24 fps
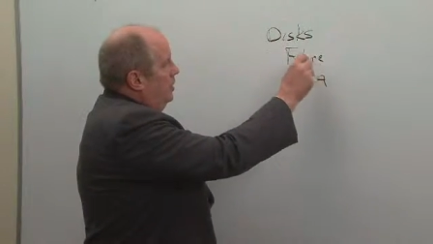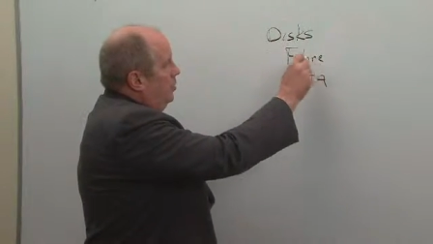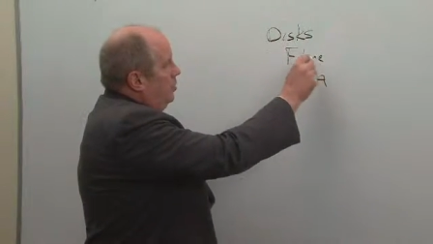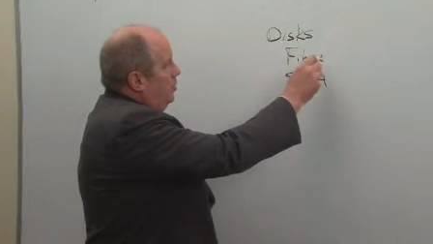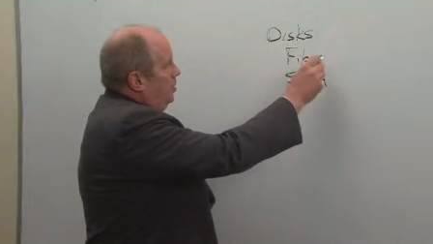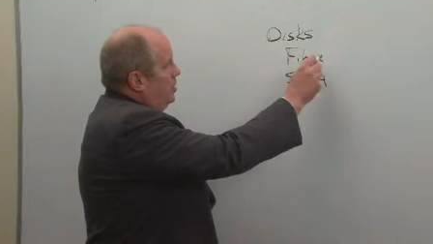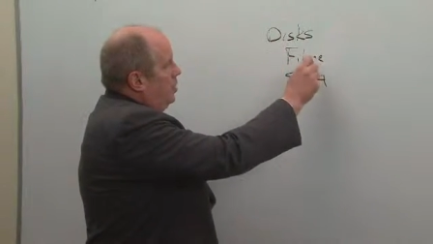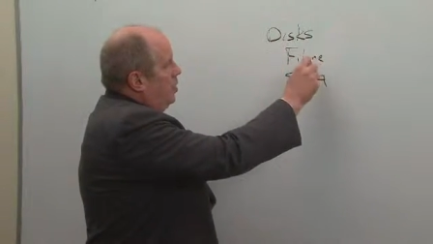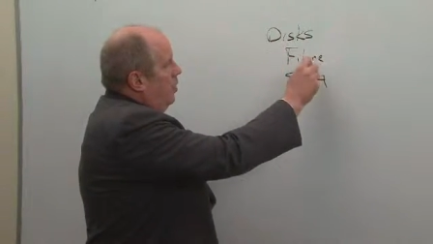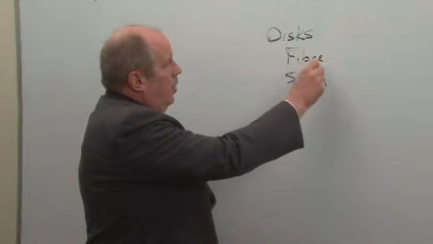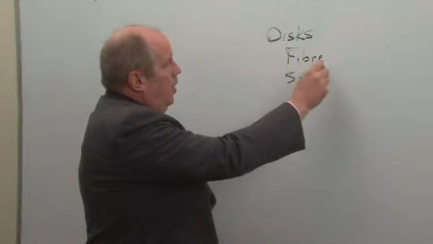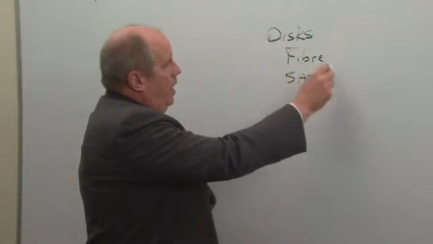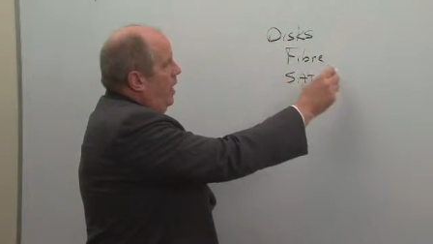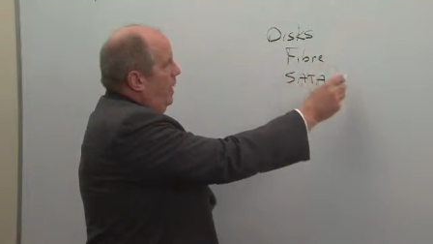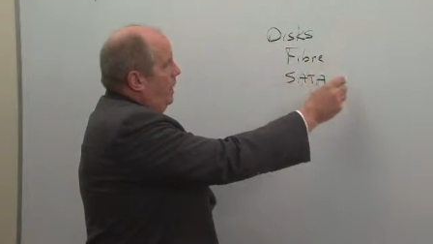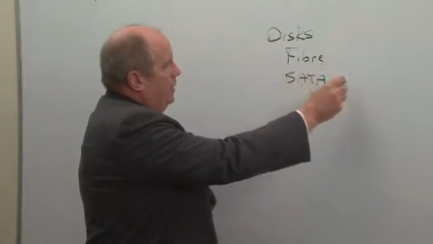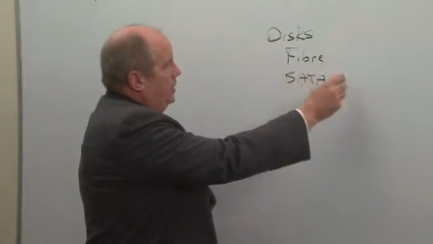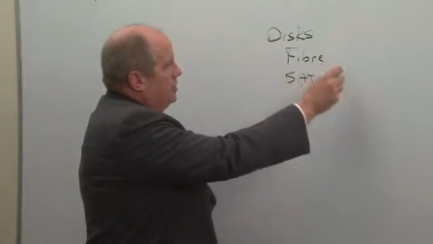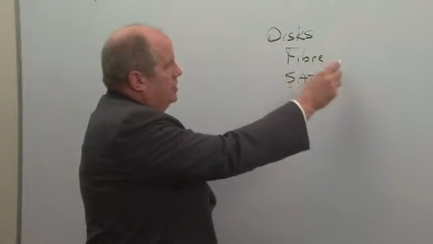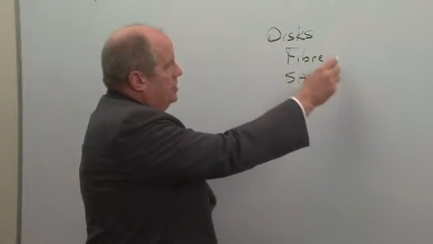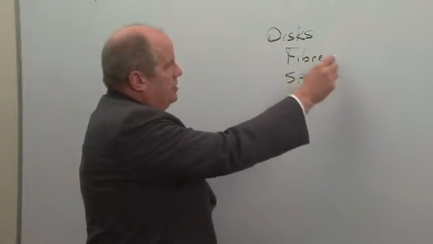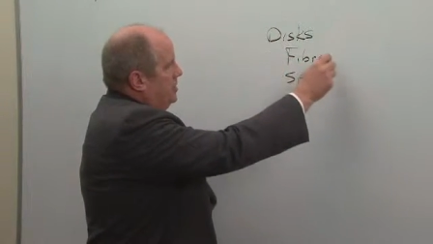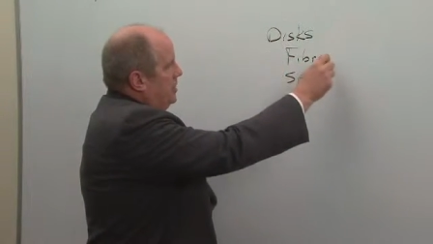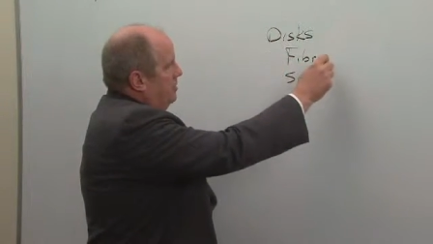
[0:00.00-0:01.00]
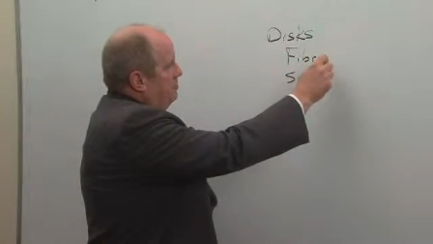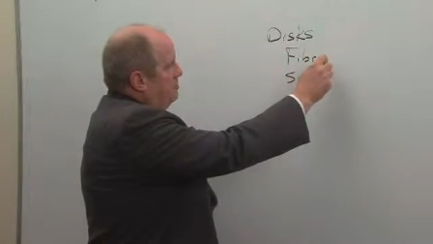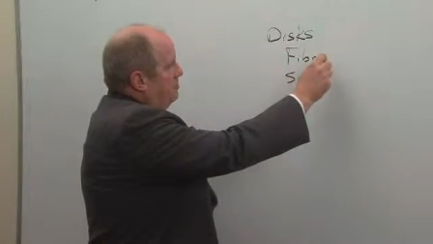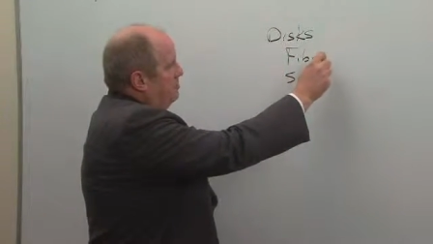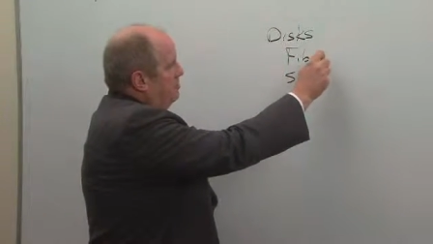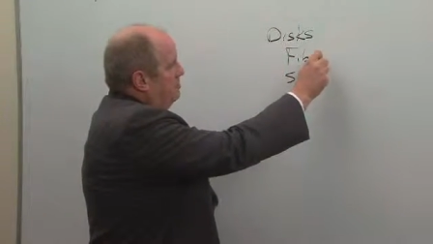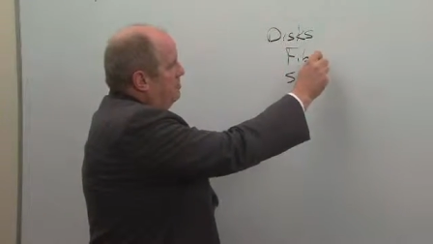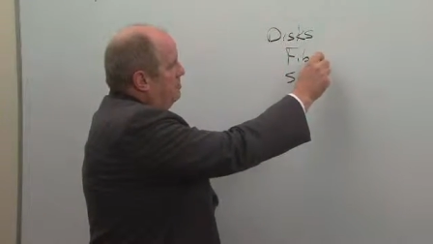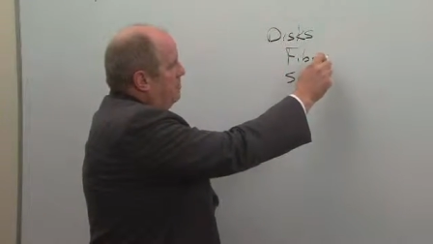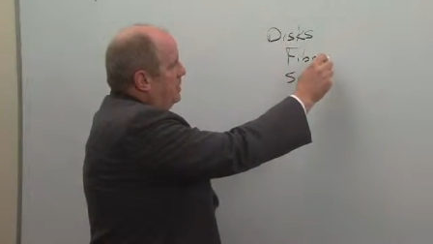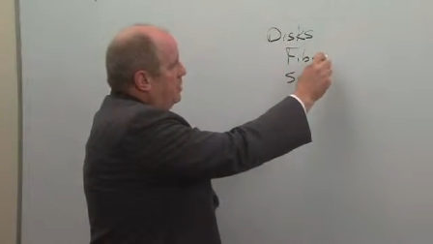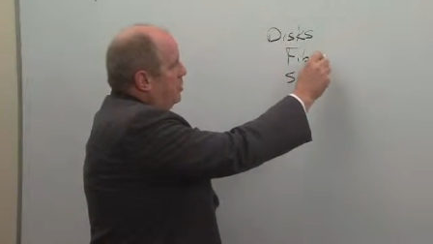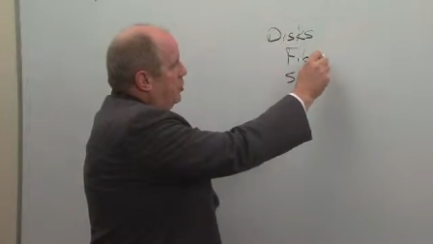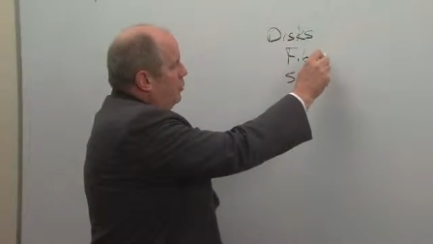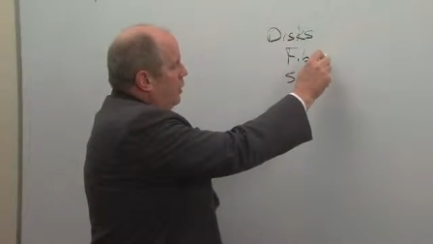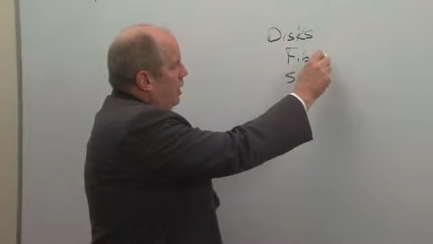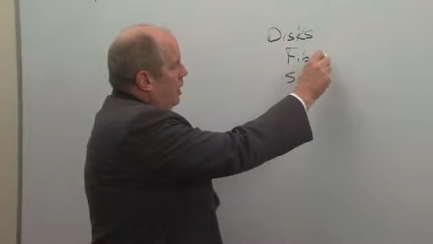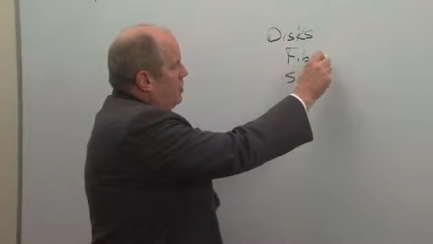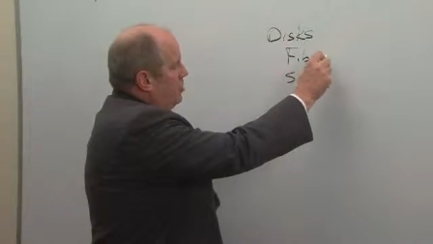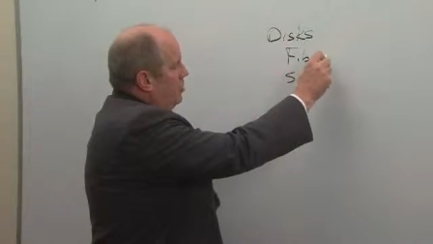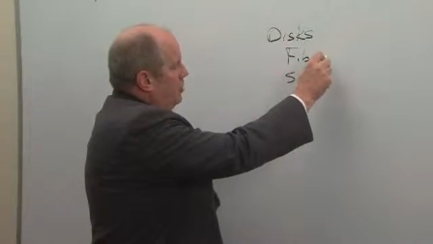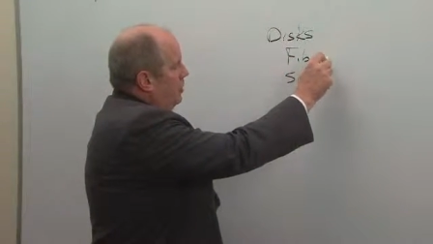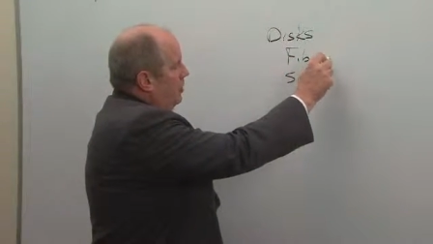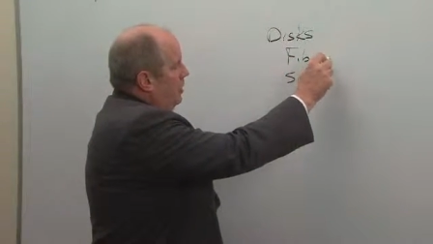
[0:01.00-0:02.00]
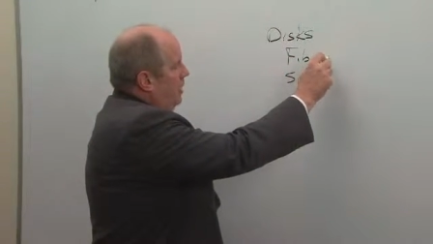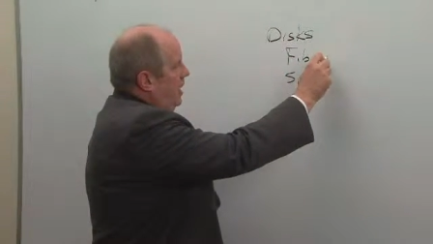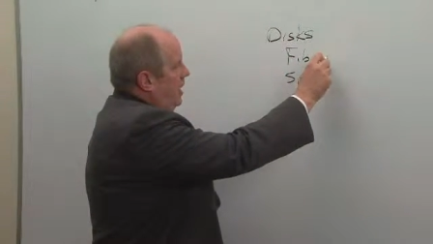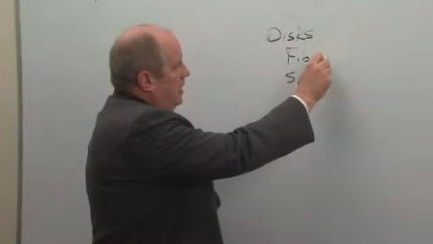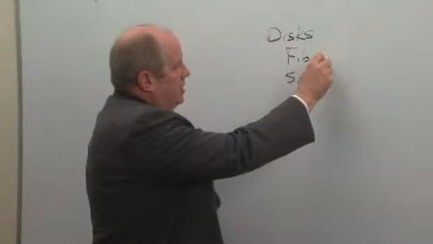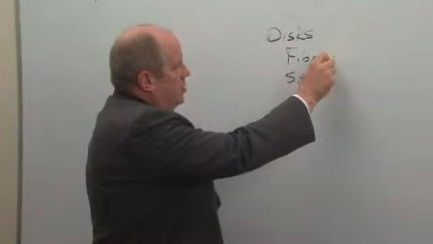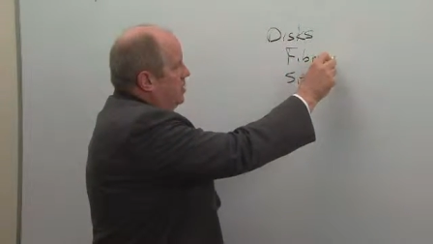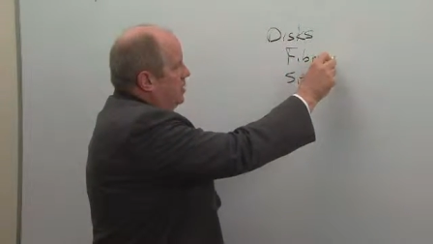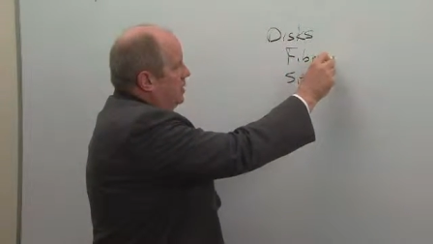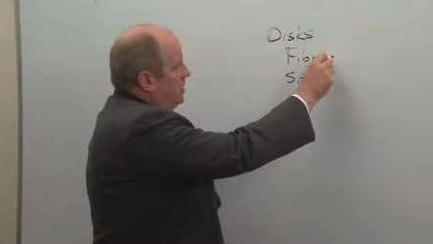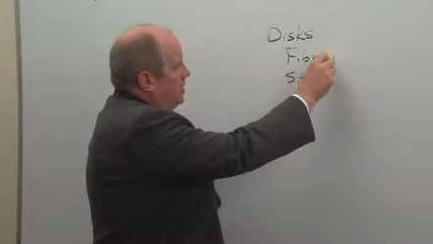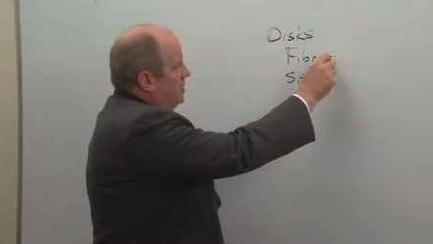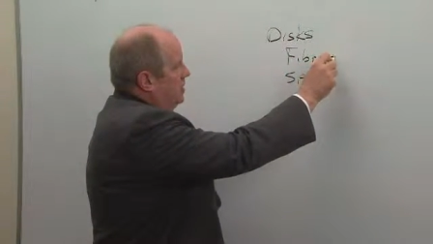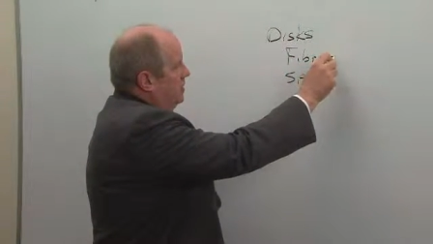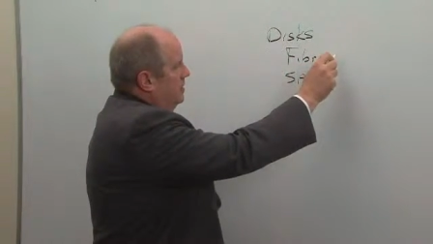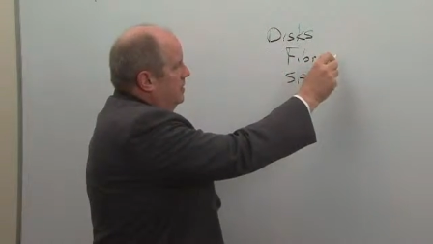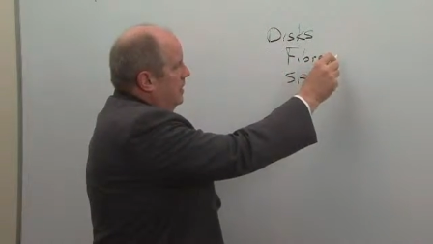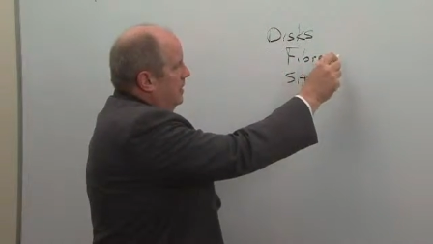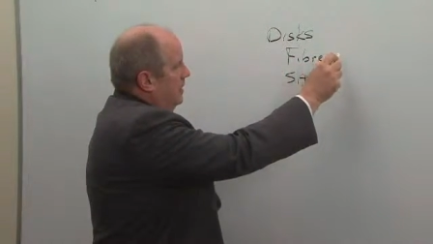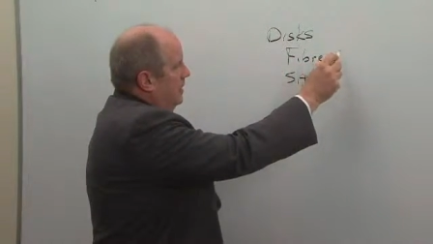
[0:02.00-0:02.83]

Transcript: requires some correction logic.